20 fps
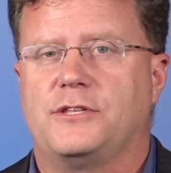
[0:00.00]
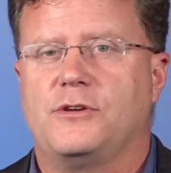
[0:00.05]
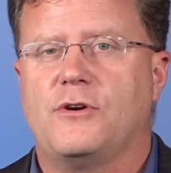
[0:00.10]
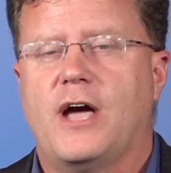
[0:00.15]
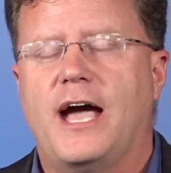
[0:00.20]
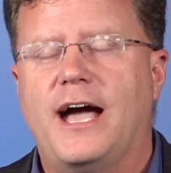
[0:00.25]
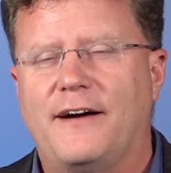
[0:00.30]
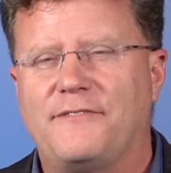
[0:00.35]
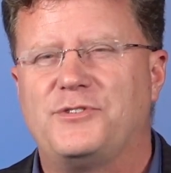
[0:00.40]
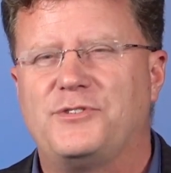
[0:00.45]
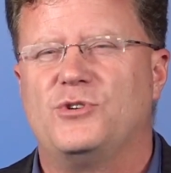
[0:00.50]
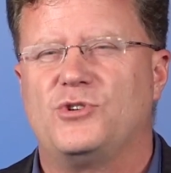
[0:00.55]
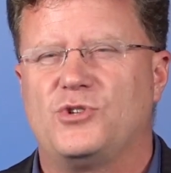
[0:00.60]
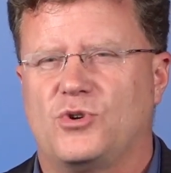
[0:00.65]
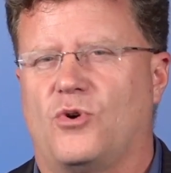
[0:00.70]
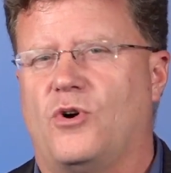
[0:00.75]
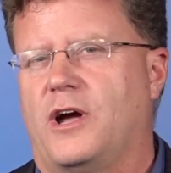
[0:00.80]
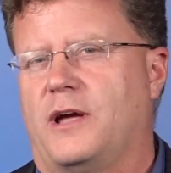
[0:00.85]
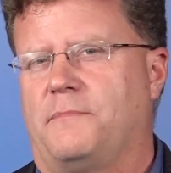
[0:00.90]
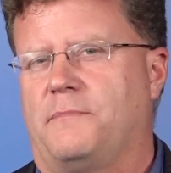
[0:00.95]
You have to
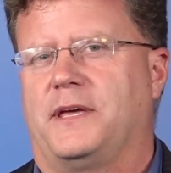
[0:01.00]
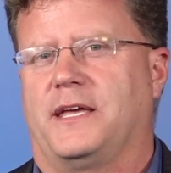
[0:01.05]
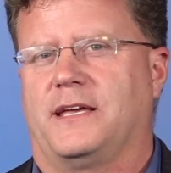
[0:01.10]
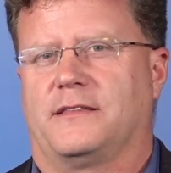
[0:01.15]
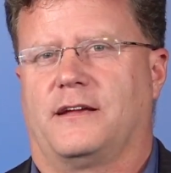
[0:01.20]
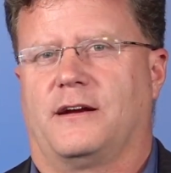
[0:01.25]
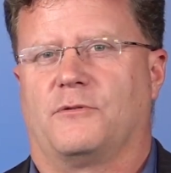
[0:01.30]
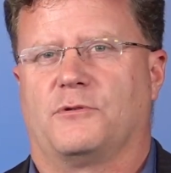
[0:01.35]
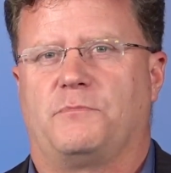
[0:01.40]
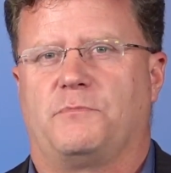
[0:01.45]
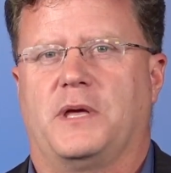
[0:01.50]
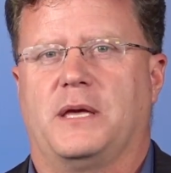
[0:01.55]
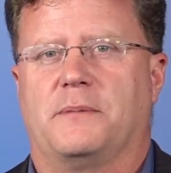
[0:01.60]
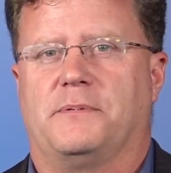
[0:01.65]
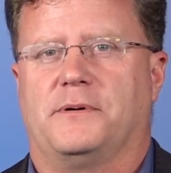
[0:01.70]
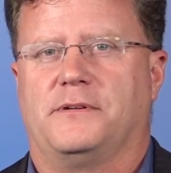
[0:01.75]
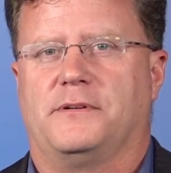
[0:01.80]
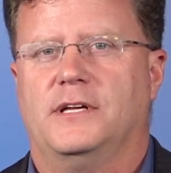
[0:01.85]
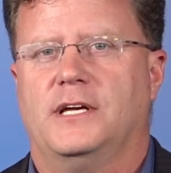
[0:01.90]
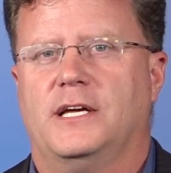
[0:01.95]
enjoy being there with
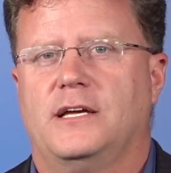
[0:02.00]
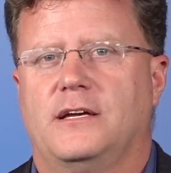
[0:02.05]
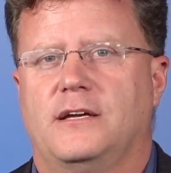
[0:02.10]
people.